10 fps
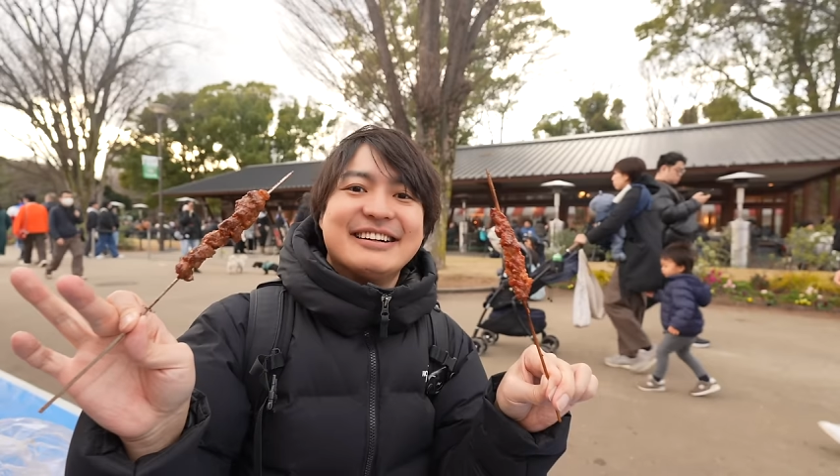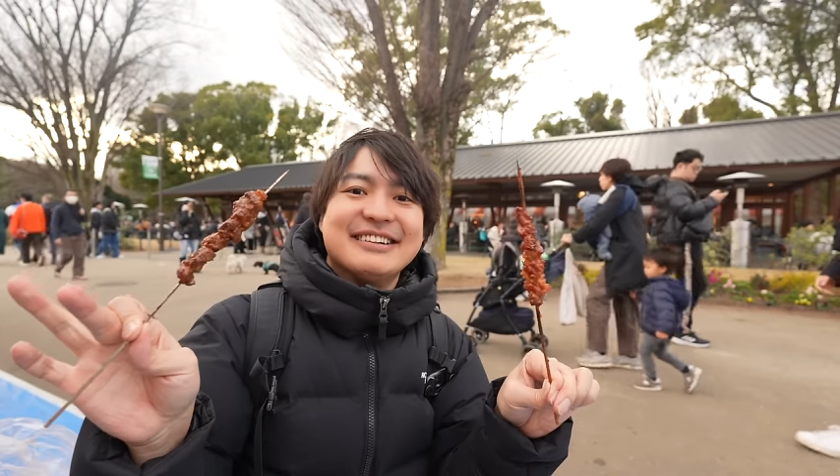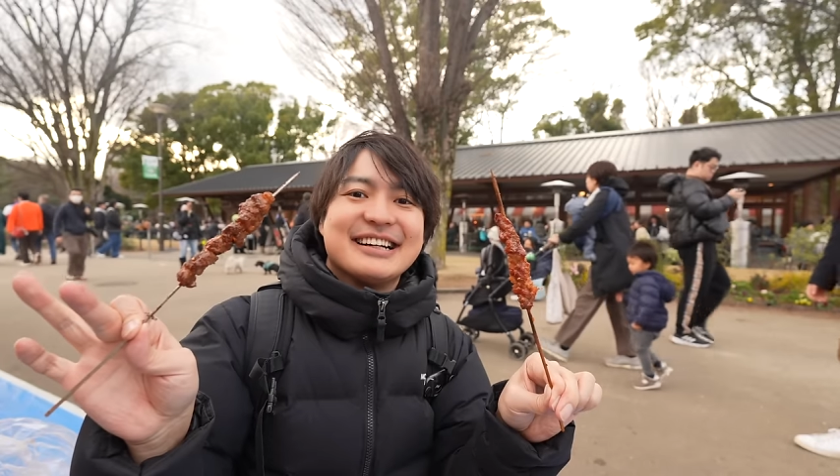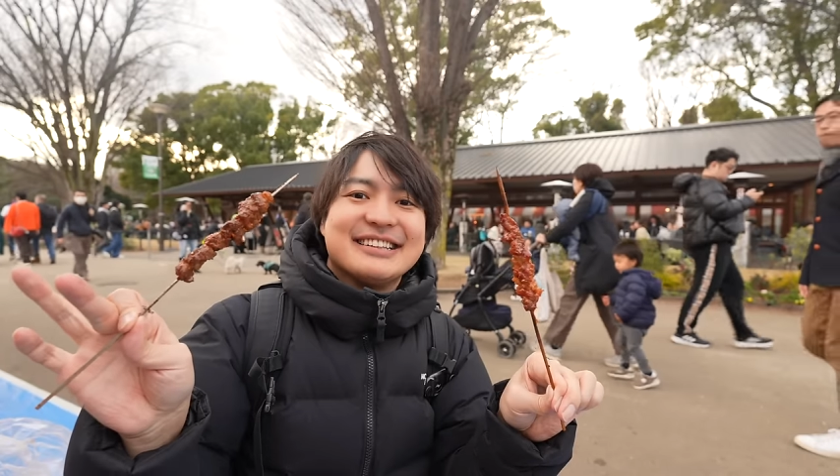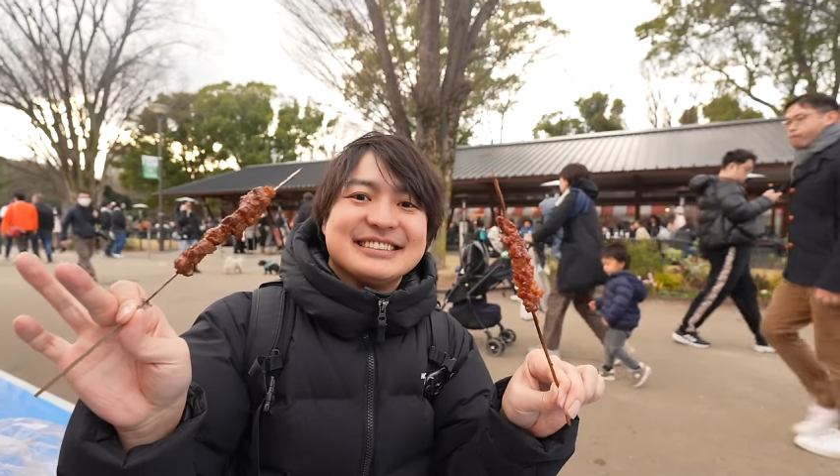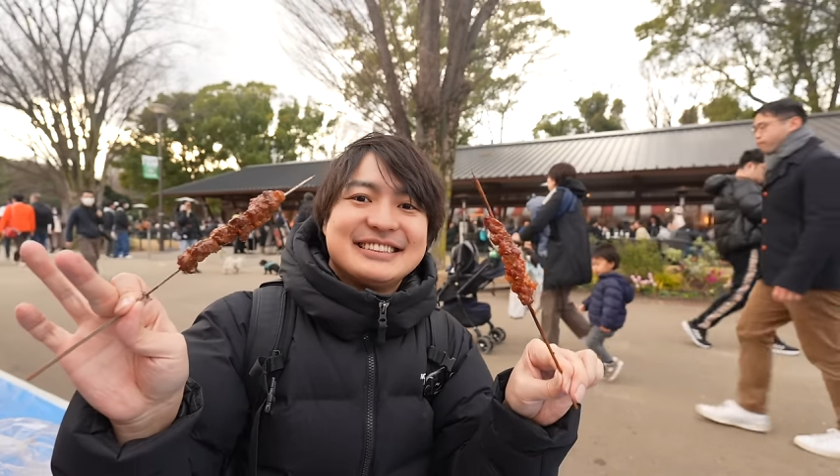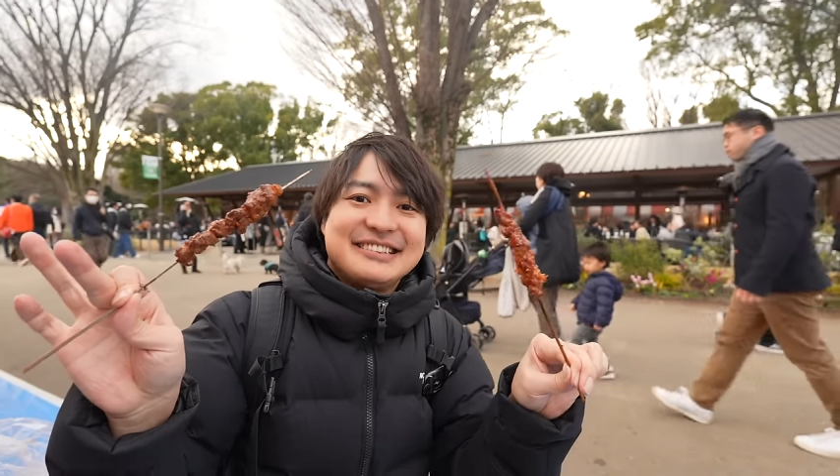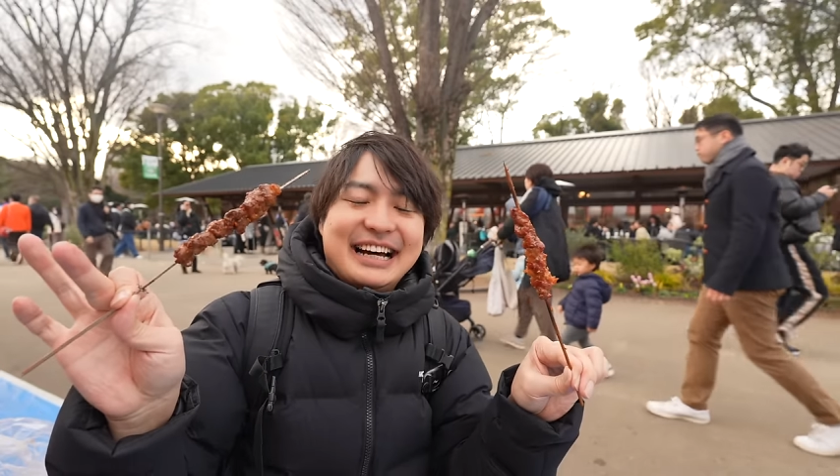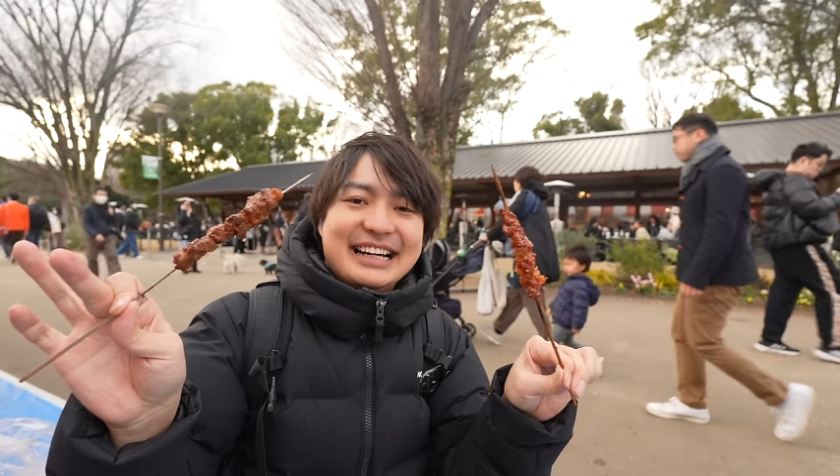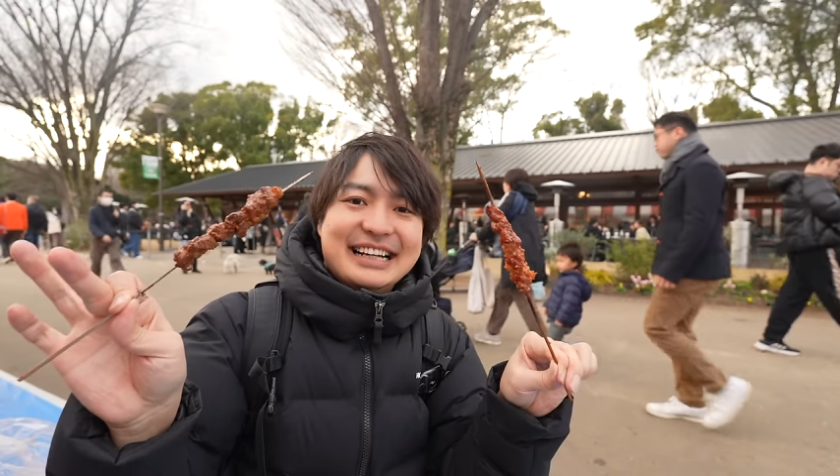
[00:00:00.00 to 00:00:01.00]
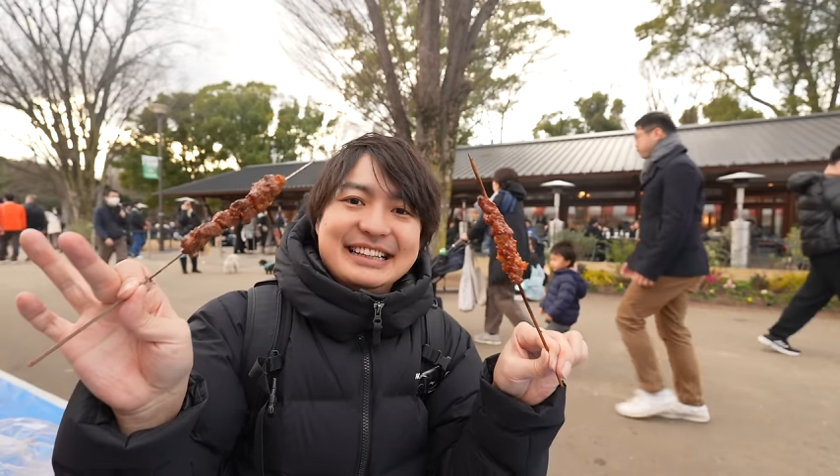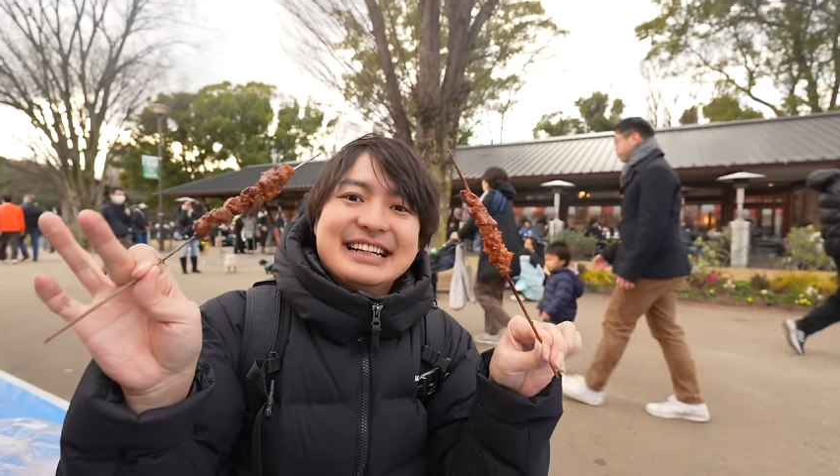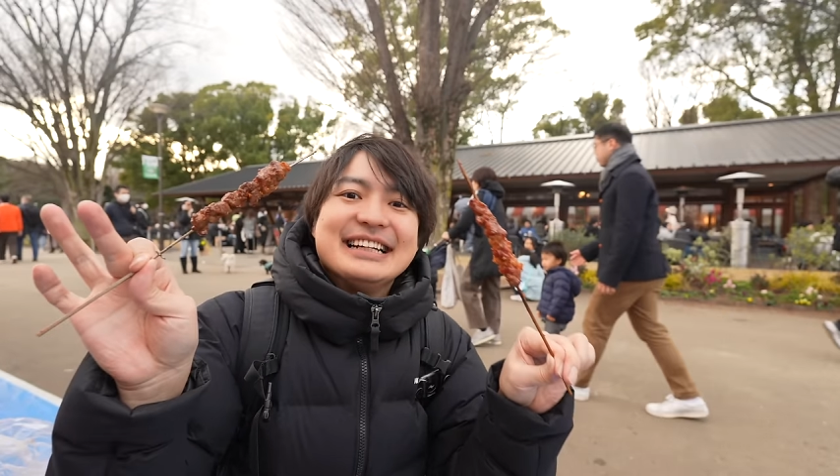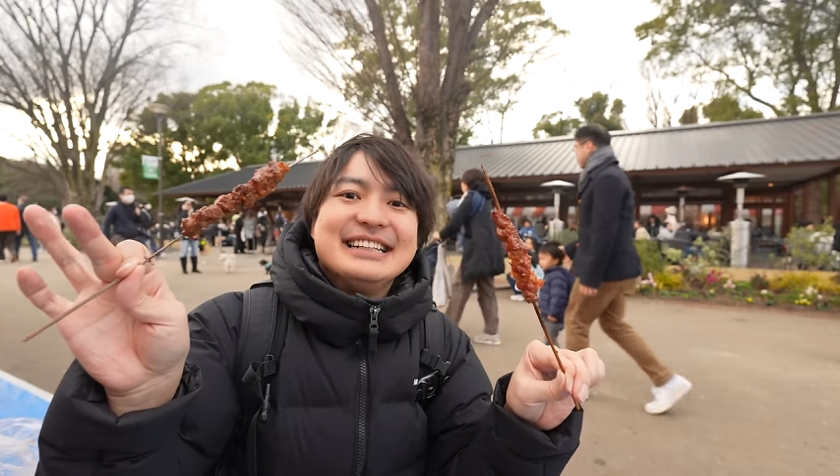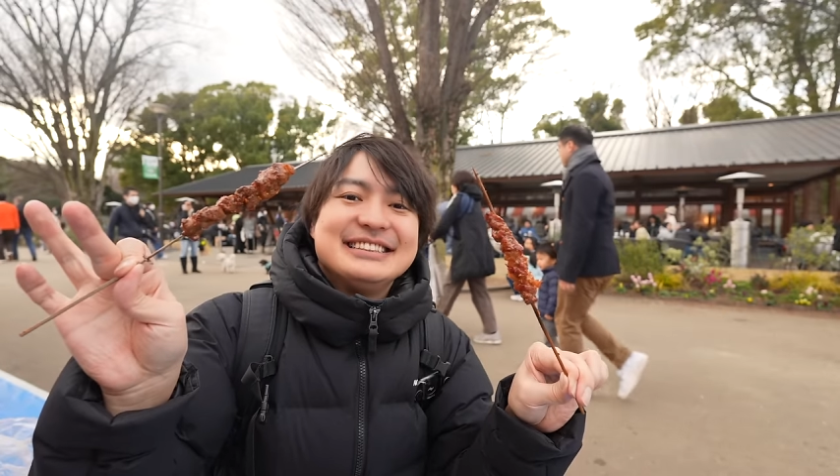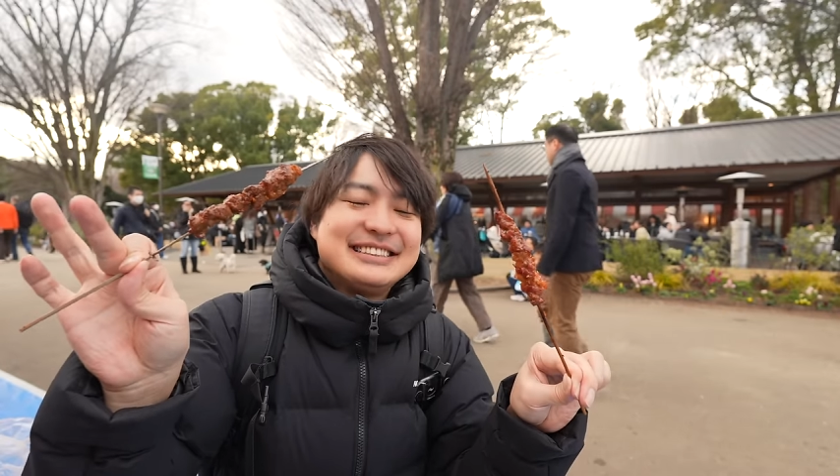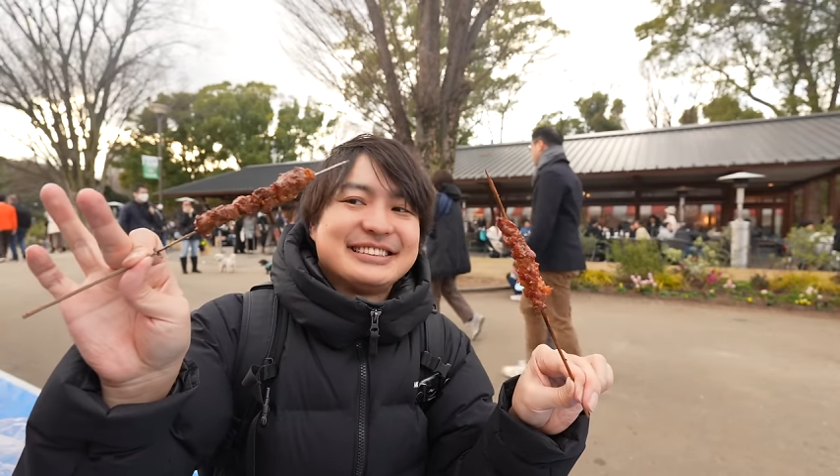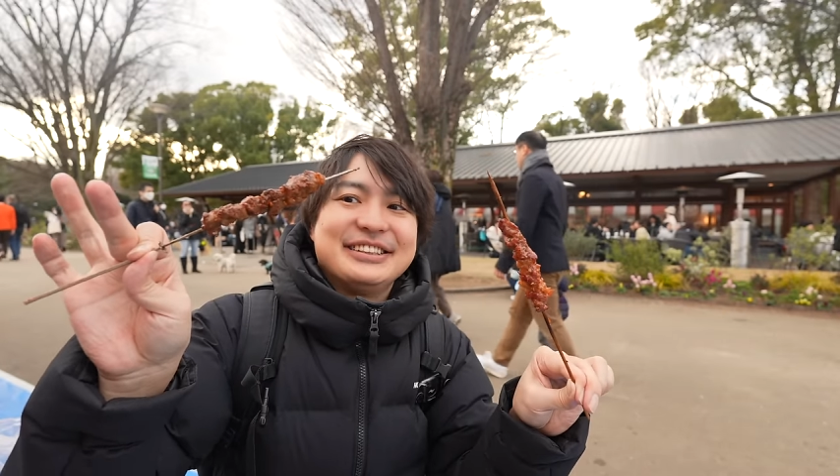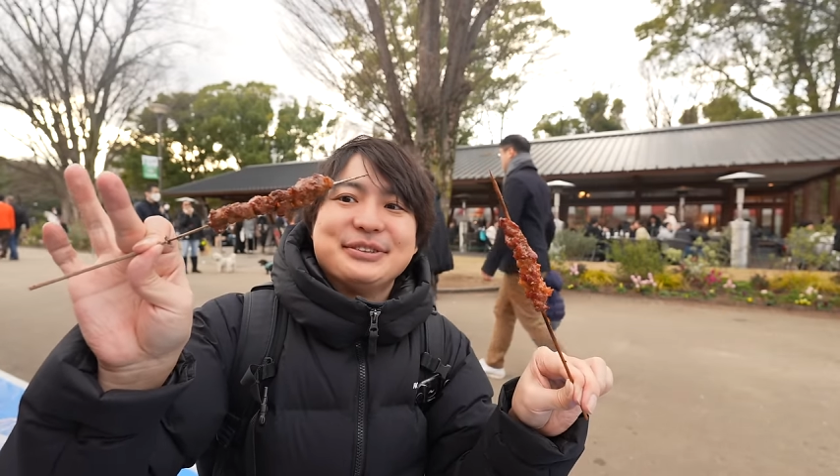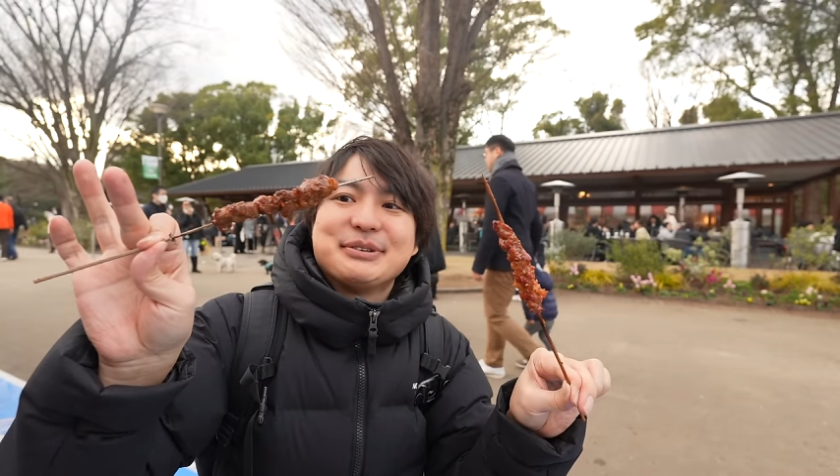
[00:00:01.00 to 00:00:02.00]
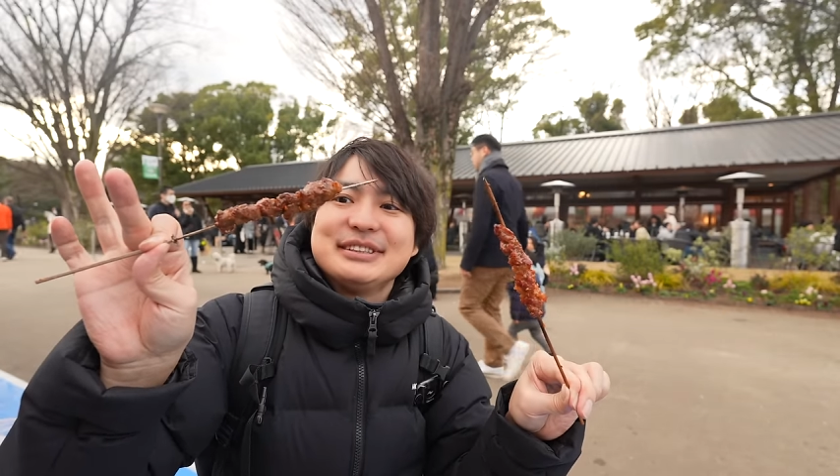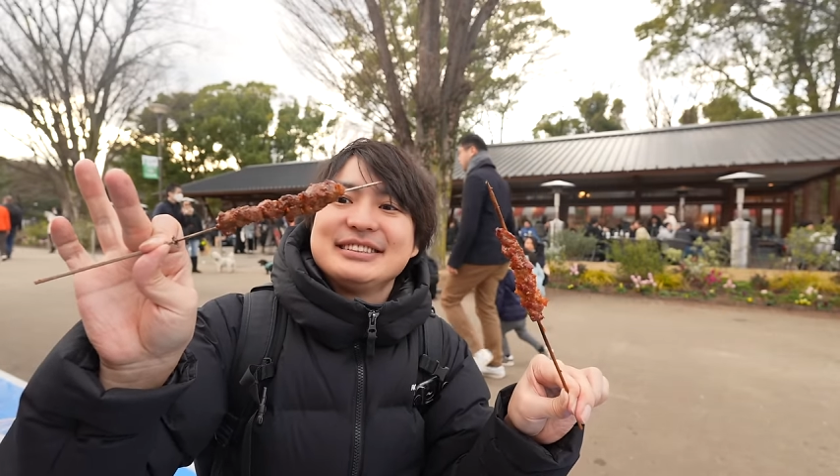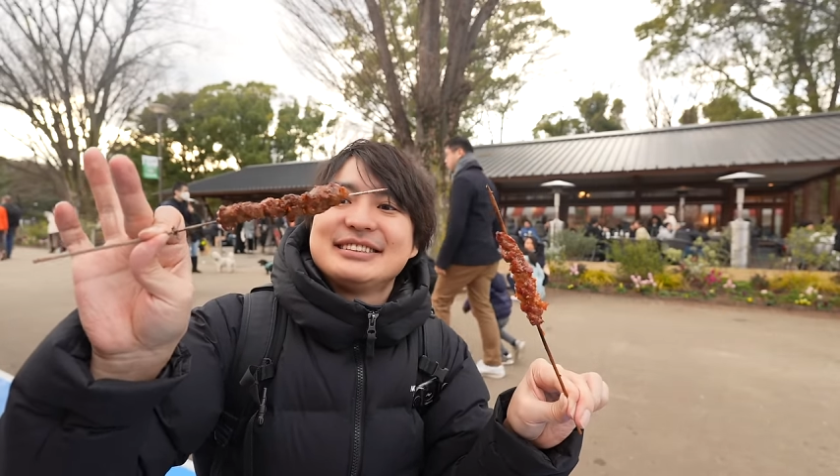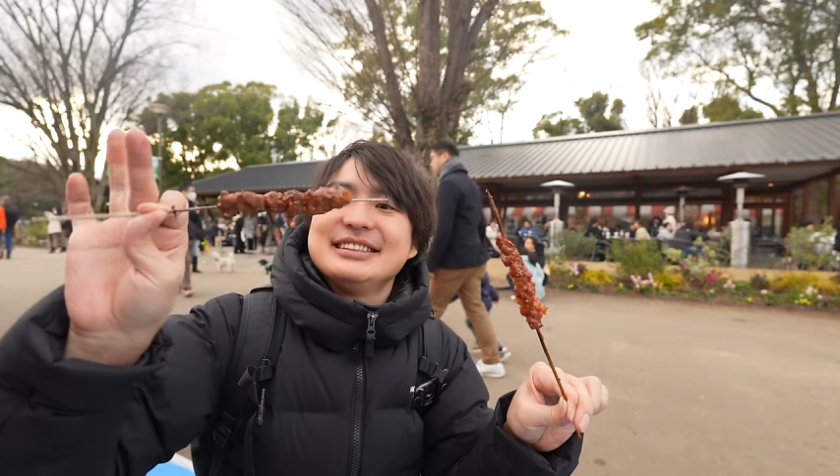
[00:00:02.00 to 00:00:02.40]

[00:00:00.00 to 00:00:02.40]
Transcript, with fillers: here we go. So I got the each skewers.